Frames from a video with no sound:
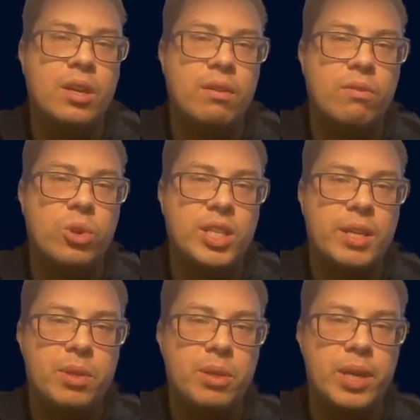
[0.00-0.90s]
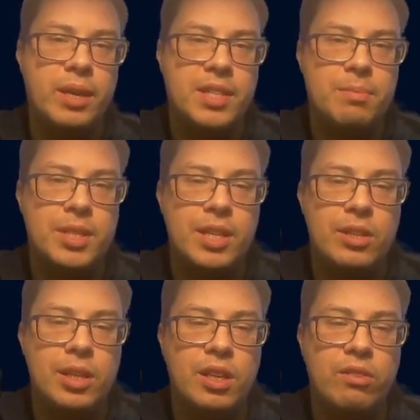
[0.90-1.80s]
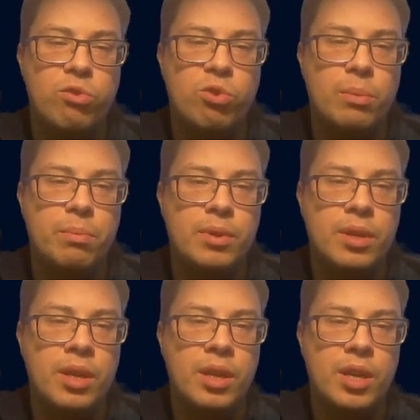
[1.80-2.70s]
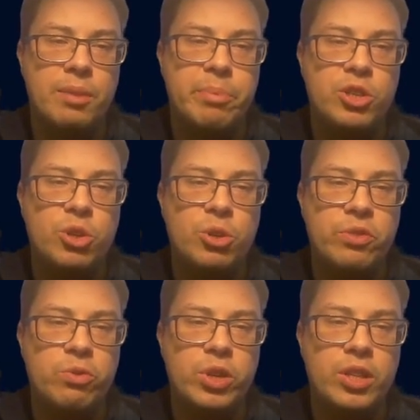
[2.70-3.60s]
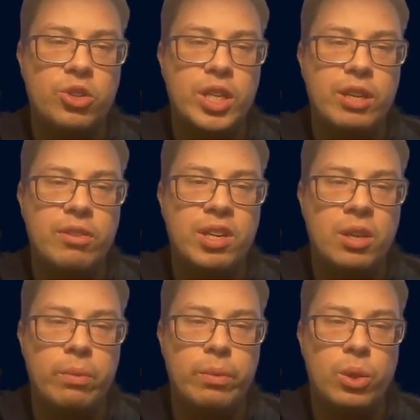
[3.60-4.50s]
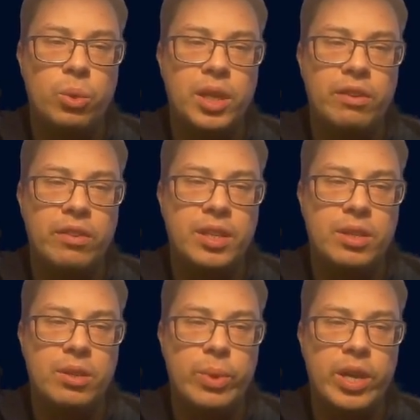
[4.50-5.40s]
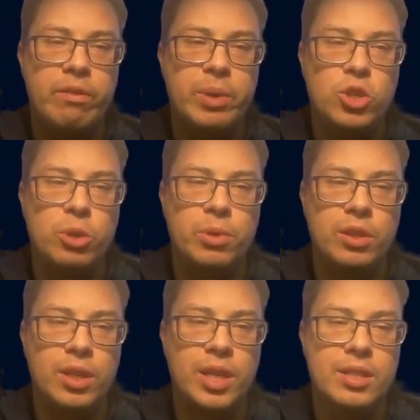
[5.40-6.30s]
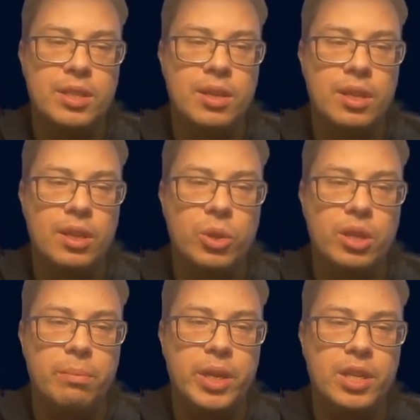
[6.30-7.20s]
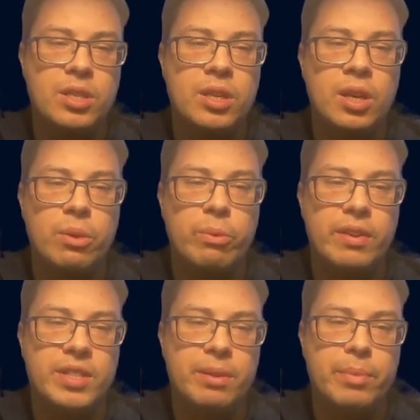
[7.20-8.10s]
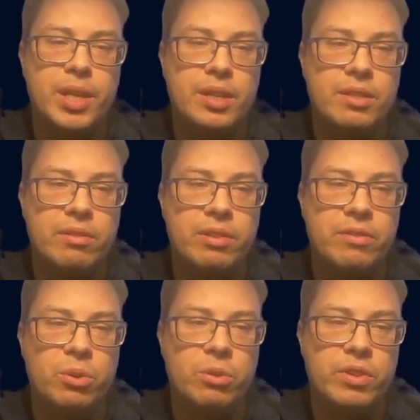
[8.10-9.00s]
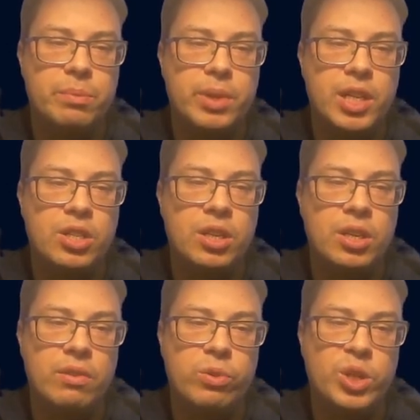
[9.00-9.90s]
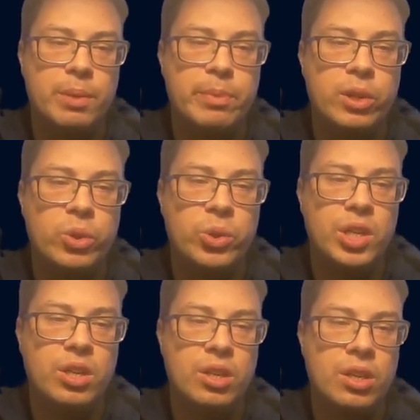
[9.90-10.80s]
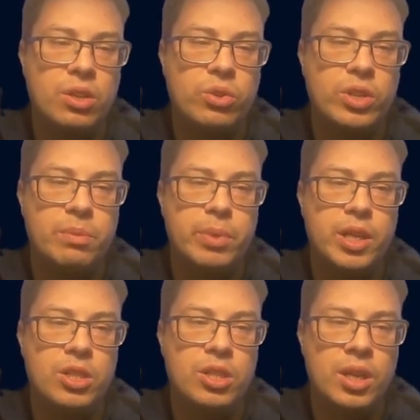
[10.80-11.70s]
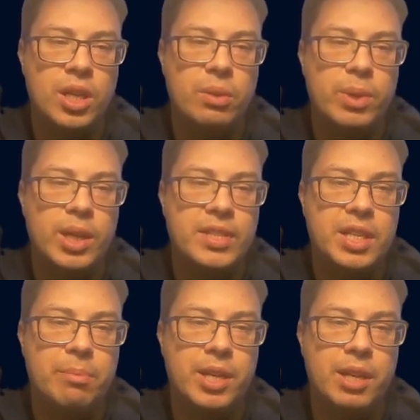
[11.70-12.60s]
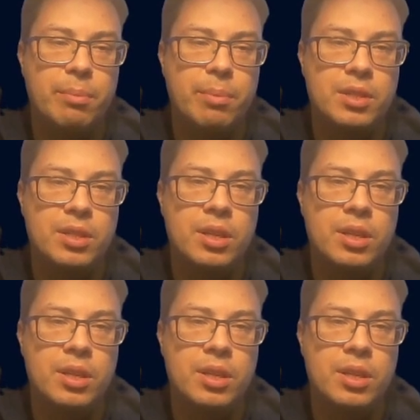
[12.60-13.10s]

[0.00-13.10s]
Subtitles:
For example, we have some standard login form, and page object for it in Java will look like this. We have page object class, login page, we have some methods on this page, for example, login to this page, and we have some elements.